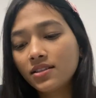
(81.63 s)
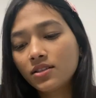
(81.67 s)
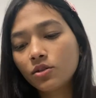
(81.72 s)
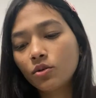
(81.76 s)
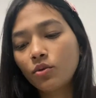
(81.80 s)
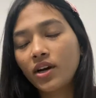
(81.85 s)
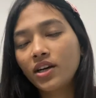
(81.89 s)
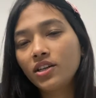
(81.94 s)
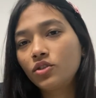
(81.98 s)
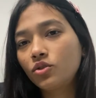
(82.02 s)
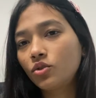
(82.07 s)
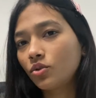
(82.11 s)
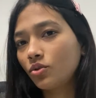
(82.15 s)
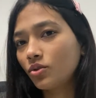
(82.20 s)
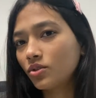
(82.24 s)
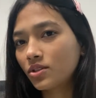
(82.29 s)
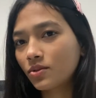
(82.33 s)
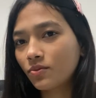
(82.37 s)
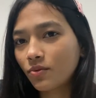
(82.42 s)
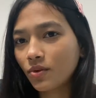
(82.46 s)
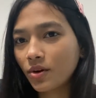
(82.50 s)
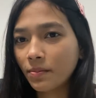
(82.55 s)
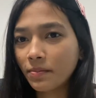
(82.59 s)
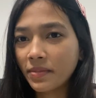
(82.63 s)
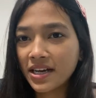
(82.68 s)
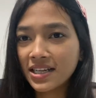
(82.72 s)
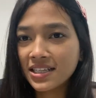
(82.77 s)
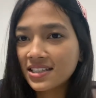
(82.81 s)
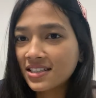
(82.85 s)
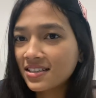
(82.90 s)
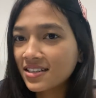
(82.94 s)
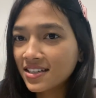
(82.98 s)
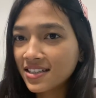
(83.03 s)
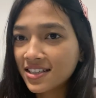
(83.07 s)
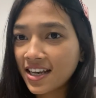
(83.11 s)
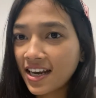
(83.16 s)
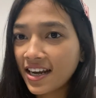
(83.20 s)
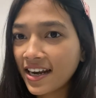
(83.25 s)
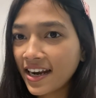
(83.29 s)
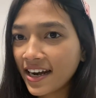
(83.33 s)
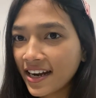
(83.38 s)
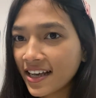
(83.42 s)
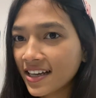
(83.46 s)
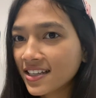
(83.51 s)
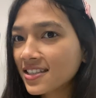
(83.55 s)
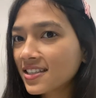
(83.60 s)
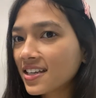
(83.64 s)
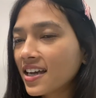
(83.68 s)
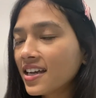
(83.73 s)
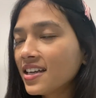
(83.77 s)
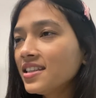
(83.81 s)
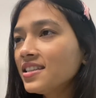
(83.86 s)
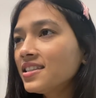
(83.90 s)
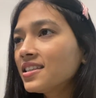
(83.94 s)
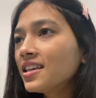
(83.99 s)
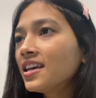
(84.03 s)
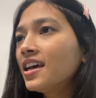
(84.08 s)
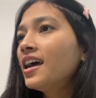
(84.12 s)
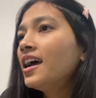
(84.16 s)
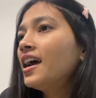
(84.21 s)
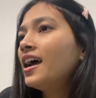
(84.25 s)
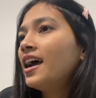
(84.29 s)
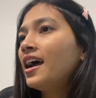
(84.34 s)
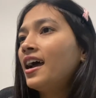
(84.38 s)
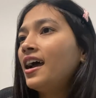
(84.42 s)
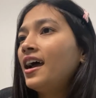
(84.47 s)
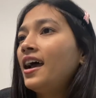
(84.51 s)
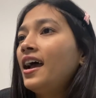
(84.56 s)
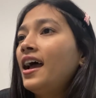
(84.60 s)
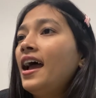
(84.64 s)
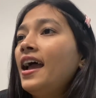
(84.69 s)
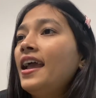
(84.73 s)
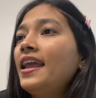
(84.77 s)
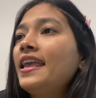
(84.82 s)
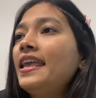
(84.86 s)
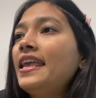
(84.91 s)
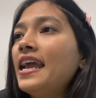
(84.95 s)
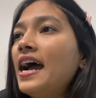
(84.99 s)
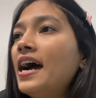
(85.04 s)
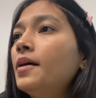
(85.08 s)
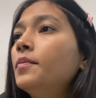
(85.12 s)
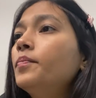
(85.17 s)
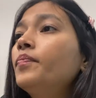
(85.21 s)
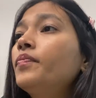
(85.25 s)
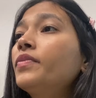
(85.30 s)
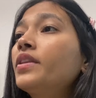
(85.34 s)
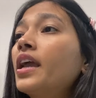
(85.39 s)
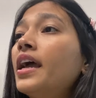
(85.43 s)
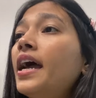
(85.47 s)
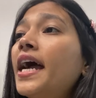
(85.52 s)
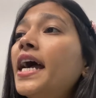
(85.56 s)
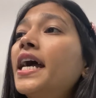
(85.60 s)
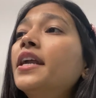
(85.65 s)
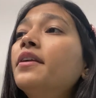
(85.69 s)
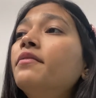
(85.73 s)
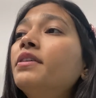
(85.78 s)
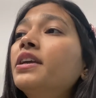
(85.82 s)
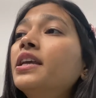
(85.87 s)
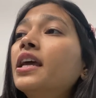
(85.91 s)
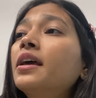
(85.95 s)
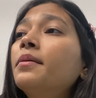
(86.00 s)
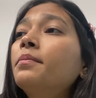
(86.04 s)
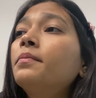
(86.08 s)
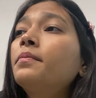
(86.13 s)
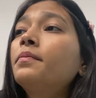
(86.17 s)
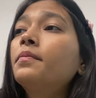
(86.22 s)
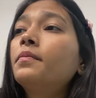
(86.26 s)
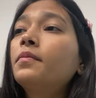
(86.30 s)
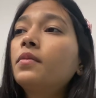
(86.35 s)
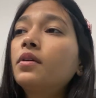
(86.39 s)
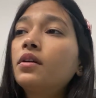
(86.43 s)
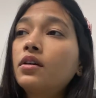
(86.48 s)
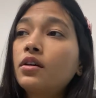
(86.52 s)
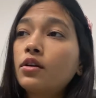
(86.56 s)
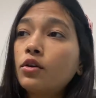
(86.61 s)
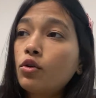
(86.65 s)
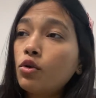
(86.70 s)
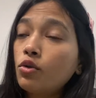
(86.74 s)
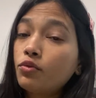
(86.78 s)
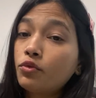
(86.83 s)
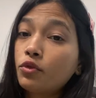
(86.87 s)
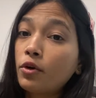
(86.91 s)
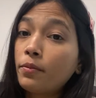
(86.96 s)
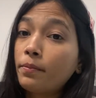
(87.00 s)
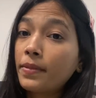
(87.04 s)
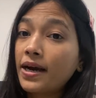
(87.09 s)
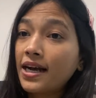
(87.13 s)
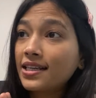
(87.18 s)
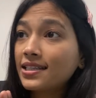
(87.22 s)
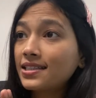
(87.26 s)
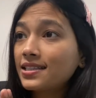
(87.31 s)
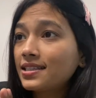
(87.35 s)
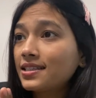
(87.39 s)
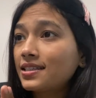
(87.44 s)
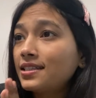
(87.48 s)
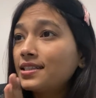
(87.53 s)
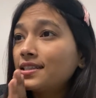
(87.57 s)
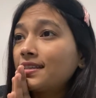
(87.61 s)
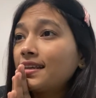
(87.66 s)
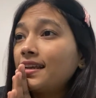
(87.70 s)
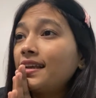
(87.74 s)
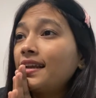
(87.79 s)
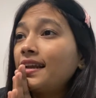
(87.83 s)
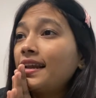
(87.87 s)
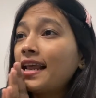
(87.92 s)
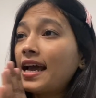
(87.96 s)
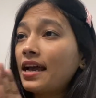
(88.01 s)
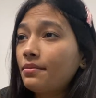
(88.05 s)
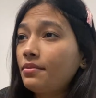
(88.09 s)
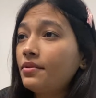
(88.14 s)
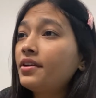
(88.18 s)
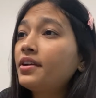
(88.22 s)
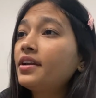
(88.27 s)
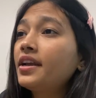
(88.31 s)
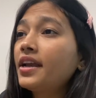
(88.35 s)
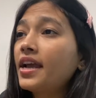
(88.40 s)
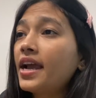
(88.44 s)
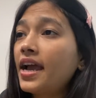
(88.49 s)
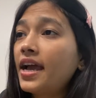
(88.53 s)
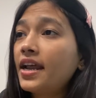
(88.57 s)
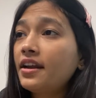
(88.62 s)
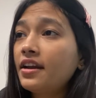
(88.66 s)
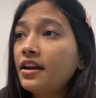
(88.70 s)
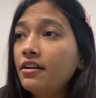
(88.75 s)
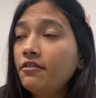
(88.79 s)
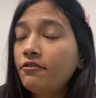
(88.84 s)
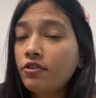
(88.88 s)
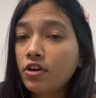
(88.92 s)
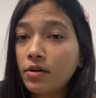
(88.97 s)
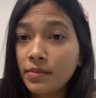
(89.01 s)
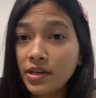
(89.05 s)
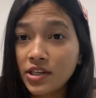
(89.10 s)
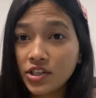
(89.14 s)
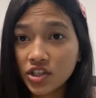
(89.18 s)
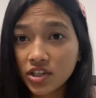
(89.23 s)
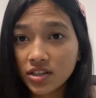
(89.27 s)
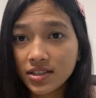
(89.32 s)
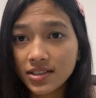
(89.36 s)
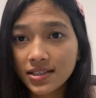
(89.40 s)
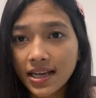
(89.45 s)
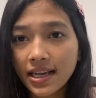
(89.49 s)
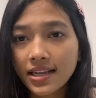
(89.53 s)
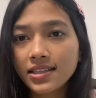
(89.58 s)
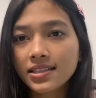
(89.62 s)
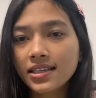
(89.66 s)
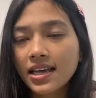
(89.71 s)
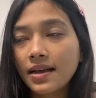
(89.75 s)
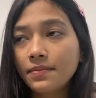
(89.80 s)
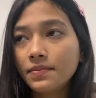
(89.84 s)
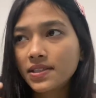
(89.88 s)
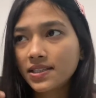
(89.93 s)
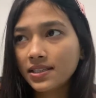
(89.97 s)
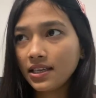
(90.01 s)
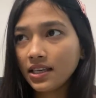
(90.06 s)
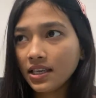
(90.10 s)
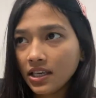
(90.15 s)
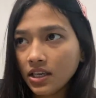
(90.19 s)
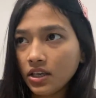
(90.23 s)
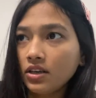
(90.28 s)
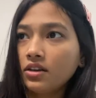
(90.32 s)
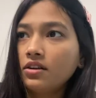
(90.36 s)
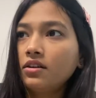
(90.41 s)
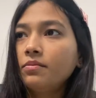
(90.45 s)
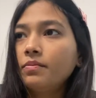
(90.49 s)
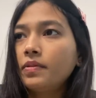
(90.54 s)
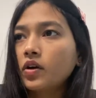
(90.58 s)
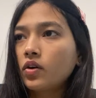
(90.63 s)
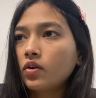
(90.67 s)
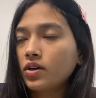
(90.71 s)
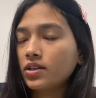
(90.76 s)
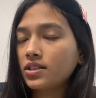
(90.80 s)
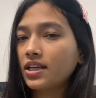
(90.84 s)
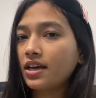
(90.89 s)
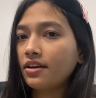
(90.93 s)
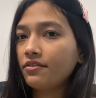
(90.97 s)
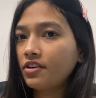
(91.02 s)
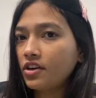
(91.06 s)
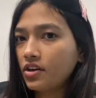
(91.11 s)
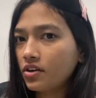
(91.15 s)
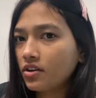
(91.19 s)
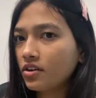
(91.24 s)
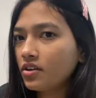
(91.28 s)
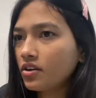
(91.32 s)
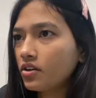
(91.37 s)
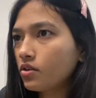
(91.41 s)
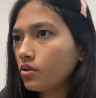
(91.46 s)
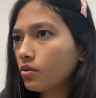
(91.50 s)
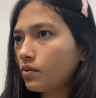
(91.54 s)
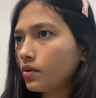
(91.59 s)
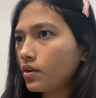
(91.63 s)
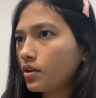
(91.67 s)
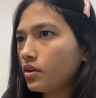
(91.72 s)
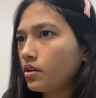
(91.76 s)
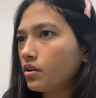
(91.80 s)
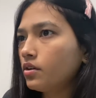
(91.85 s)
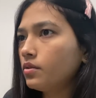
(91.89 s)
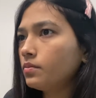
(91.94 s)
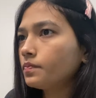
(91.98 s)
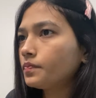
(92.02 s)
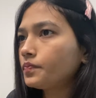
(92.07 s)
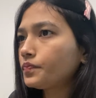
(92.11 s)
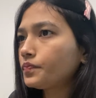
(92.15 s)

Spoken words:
So I chose for master's in data science. Yeah, and we can go for master's in library and information science. I'm seeing here because I've written it over here.